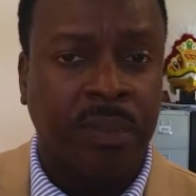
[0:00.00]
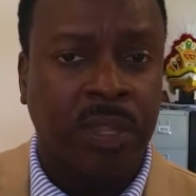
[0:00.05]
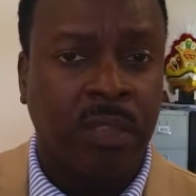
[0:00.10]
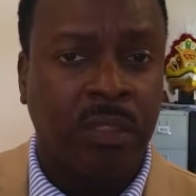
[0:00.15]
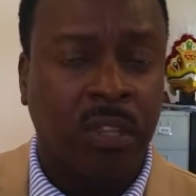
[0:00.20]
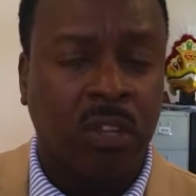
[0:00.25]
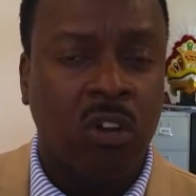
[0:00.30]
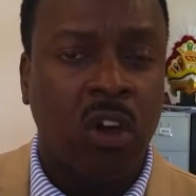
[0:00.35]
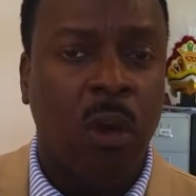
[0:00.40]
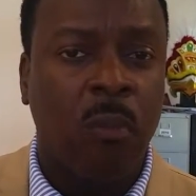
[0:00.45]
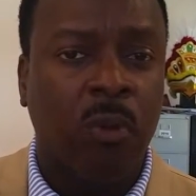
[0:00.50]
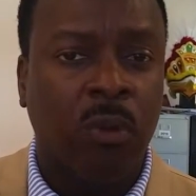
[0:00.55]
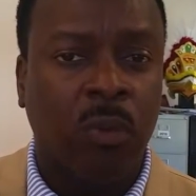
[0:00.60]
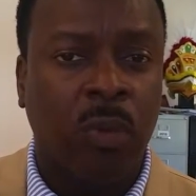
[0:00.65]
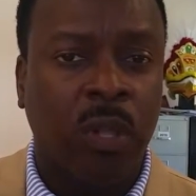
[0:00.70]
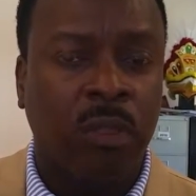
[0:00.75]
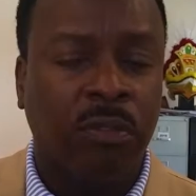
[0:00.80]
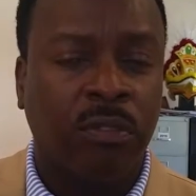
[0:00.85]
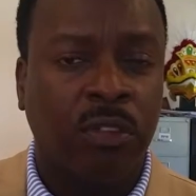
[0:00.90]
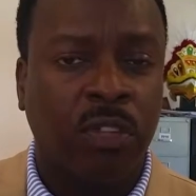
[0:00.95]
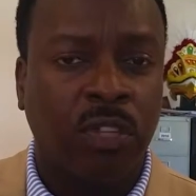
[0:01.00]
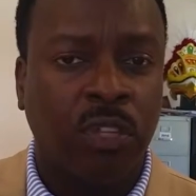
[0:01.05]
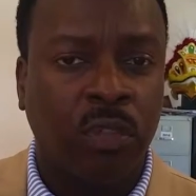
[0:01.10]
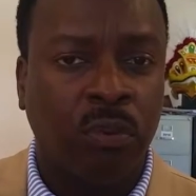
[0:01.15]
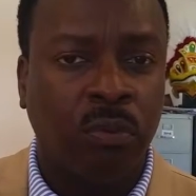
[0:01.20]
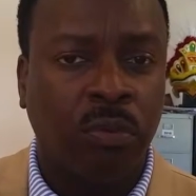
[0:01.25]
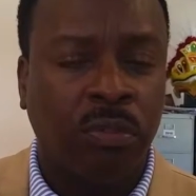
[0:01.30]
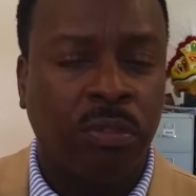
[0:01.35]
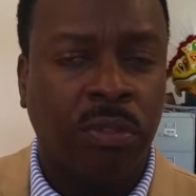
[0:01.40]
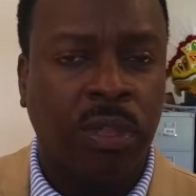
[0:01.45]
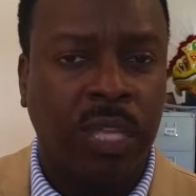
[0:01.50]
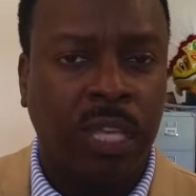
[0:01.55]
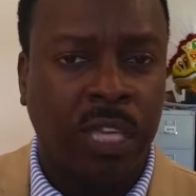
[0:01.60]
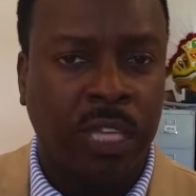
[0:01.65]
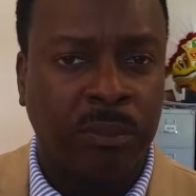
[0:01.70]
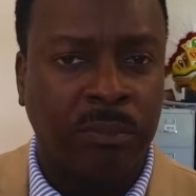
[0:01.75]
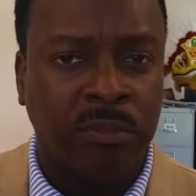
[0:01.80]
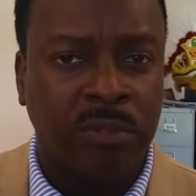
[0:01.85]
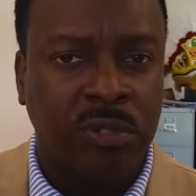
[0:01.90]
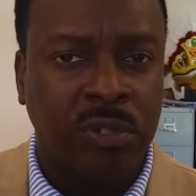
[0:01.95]
the Commonwealth Youth
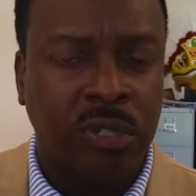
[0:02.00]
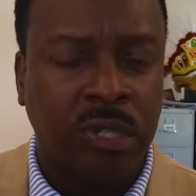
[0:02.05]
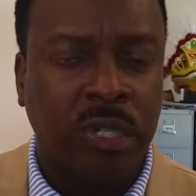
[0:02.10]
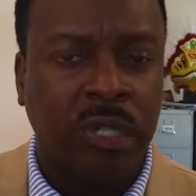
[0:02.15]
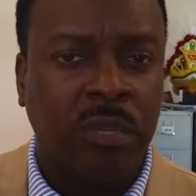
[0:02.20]
Games,